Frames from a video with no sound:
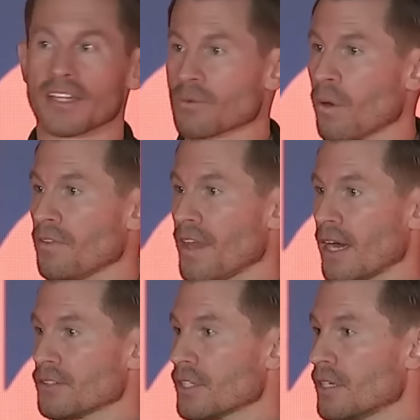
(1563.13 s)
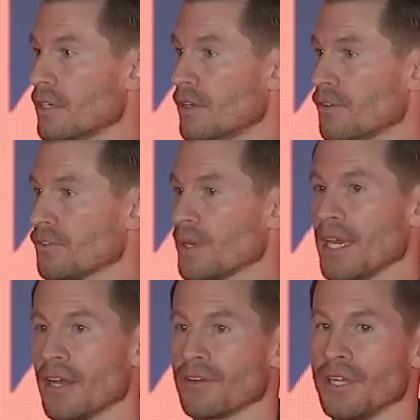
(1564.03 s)
that's one thousand three
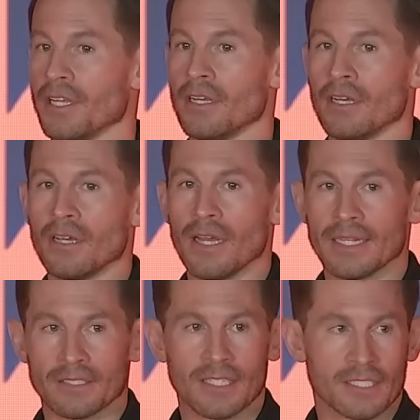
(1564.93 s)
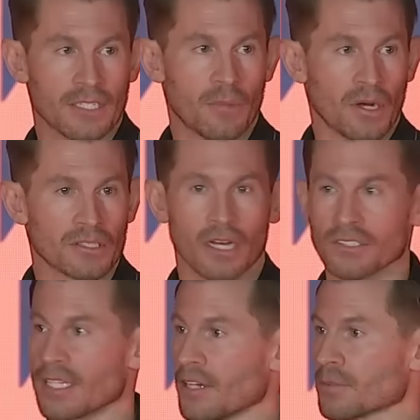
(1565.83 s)
hundred sixty books on
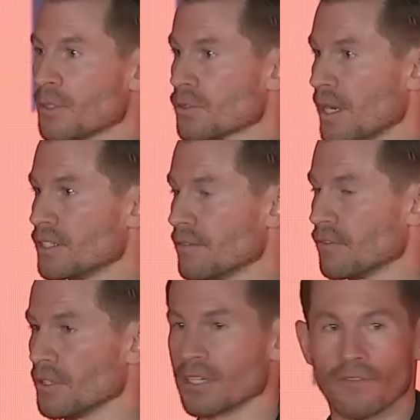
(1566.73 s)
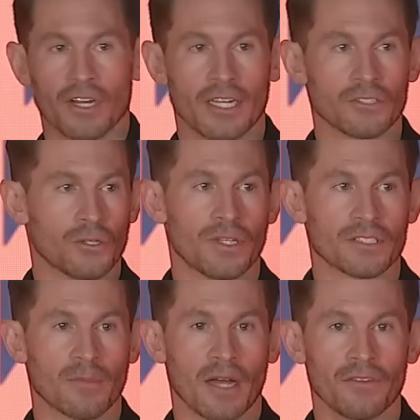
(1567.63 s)
sales, persuasion, influence. I've already done two
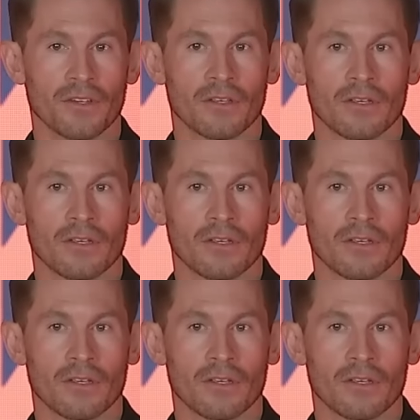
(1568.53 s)
this month.